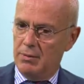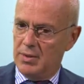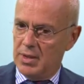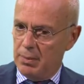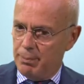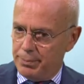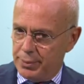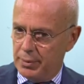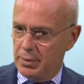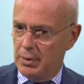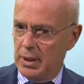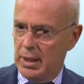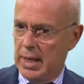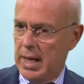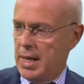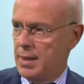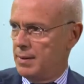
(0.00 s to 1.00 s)
deep
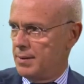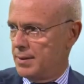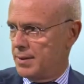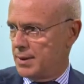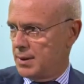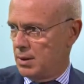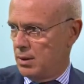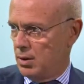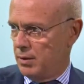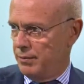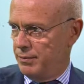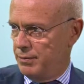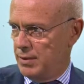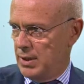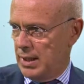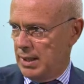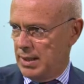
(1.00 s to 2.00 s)
layers of
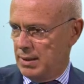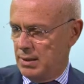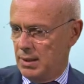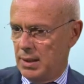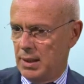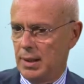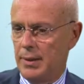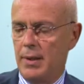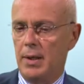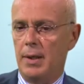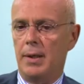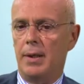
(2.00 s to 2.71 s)
the retina